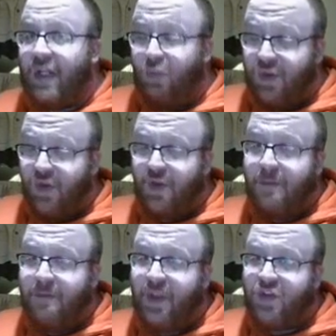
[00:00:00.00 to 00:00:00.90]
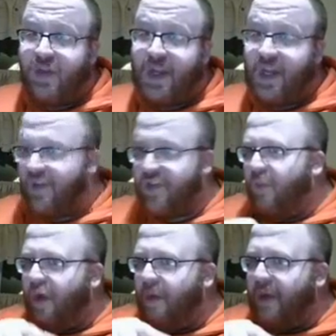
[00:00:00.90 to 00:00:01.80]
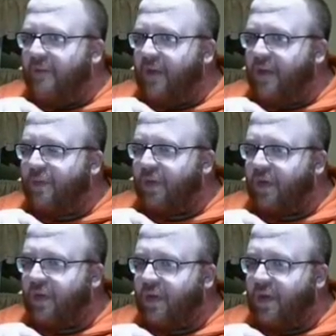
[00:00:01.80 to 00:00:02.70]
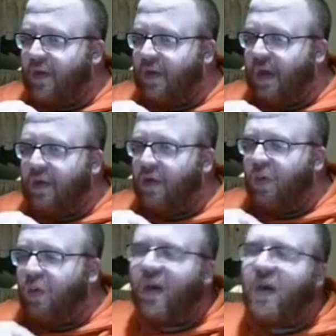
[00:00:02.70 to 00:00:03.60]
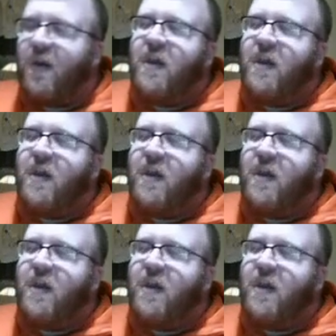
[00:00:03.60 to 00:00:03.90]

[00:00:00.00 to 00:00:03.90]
we took the picture, and it's somewhere on my Facebook, I don't know where,